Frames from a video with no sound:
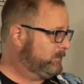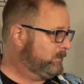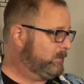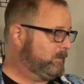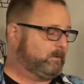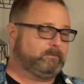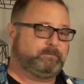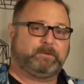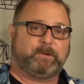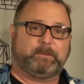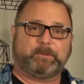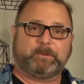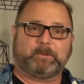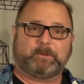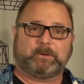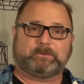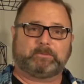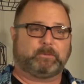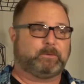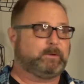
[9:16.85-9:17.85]
on
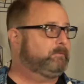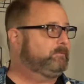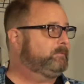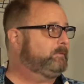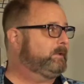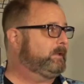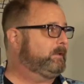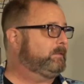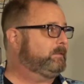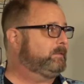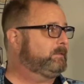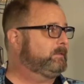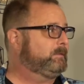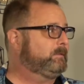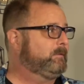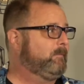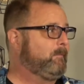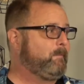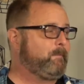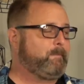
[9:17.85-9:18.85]
February 25th,
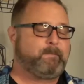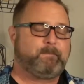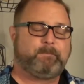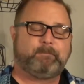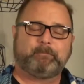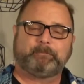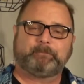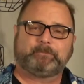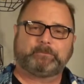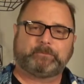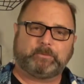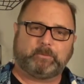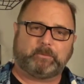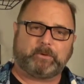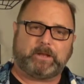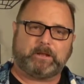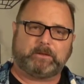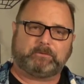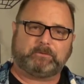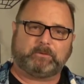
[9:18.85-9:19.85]

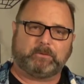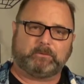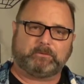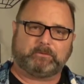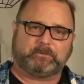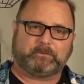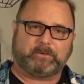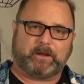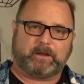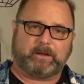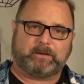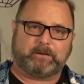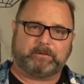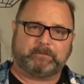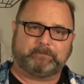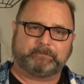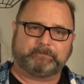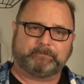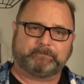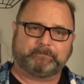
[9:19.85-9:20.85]
28 soldiers died
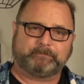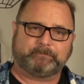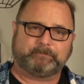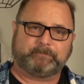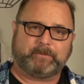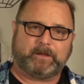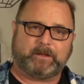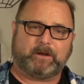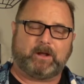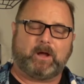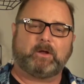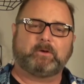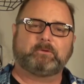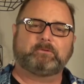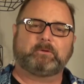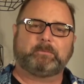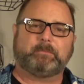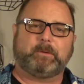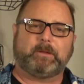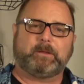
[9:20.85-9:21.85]
and
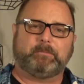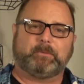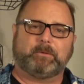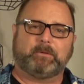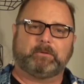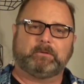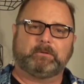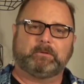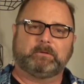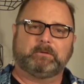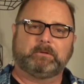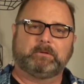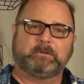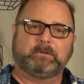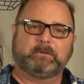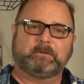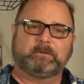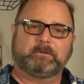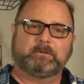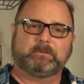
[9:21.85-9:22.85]
100 people
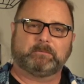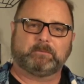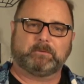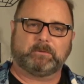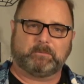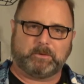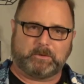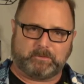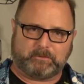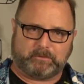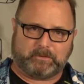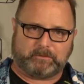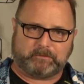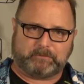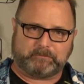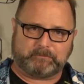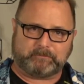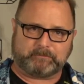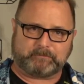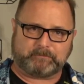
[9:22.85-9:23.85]
were wounded.
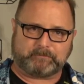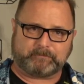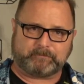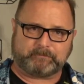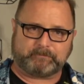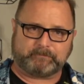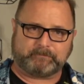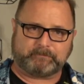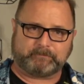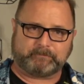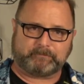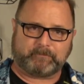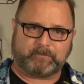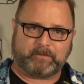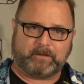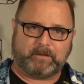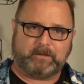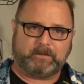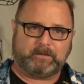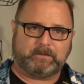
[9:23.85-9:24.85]

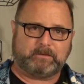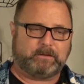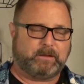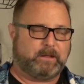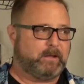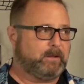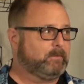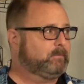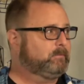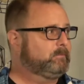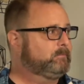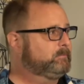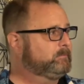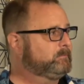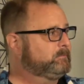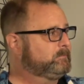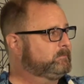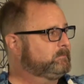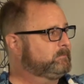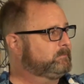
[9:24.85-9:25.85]
Now,
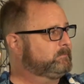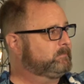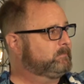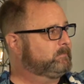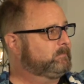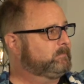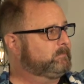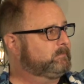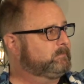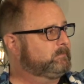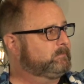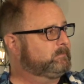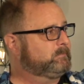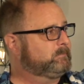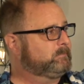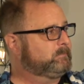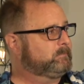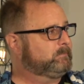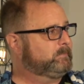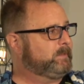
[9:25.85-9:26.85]

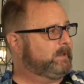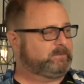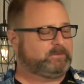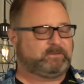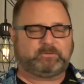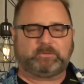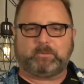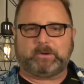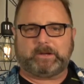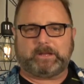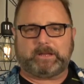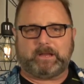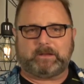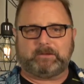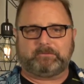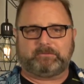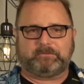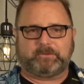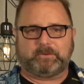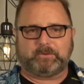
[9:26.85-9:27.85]
that's
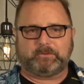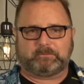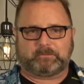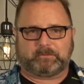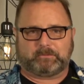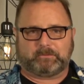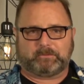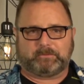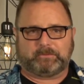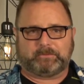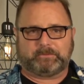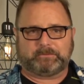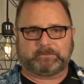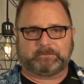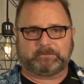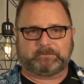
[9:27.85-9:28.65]
28 funerals